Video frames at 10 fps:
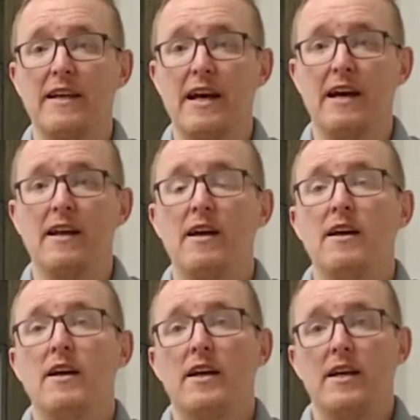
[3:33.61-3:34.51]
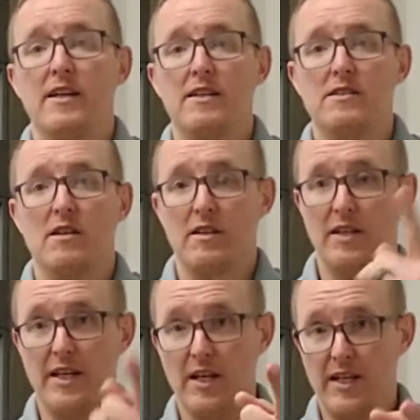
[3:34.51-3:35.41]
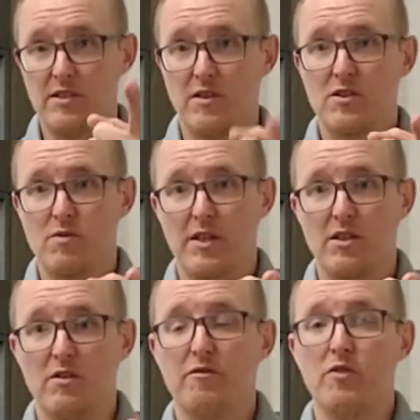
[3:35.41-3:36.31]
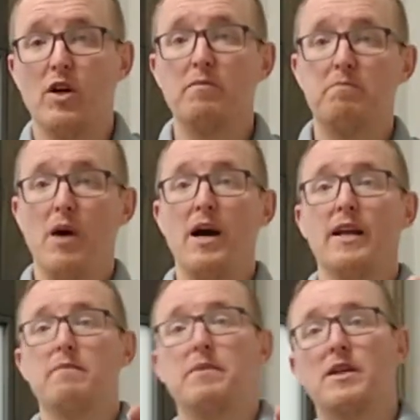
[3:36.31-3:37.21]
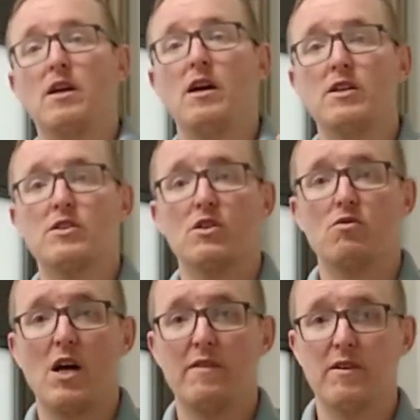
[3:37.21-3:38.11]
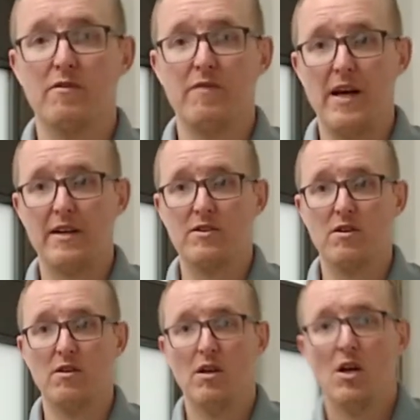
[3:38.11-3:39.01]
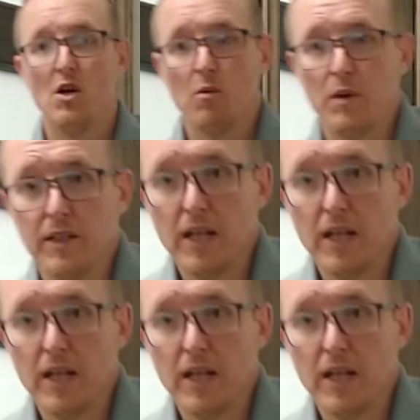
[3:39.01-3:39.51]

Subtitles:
that is the strength of the foot, but because the driving factor when